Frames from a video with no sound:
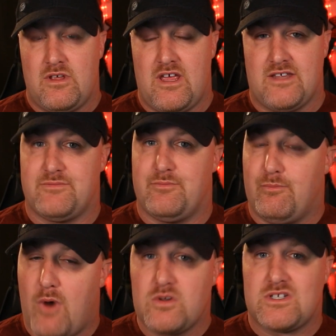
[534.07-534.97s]
is
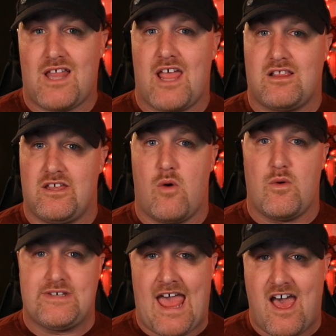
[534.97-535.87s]
most likely
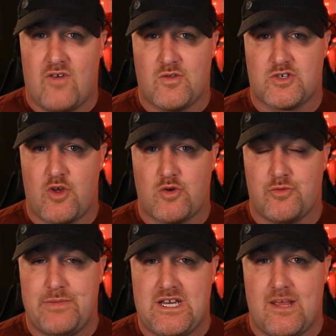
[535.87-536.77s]
going to have other social
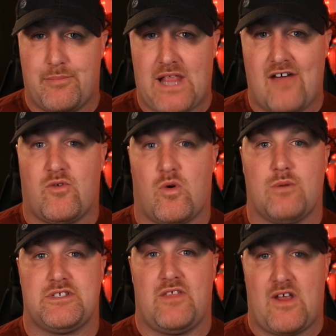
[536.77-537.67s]
media
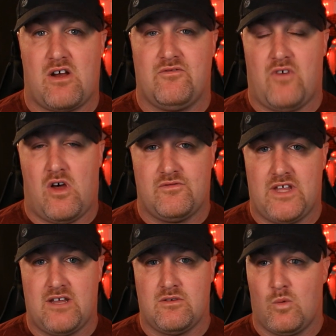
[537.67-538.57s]
platforms that they're involved
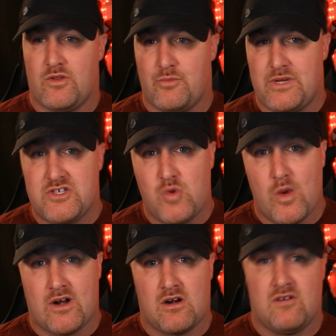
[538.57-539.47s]
in, whether it be
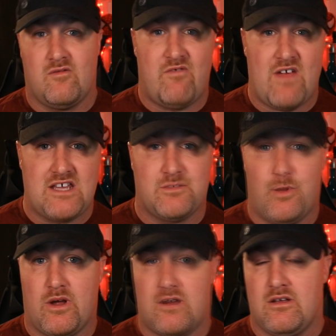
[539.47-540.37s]
Twitter,
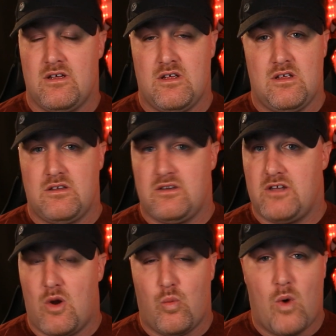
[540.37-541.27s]
Facebook,
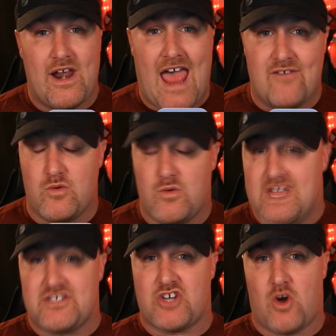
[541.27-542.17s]
what have you,
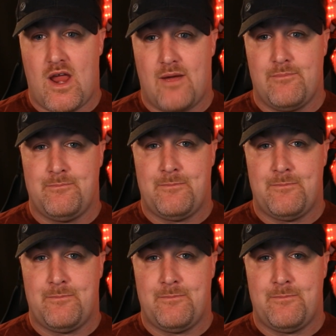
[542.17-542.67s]
Instagram.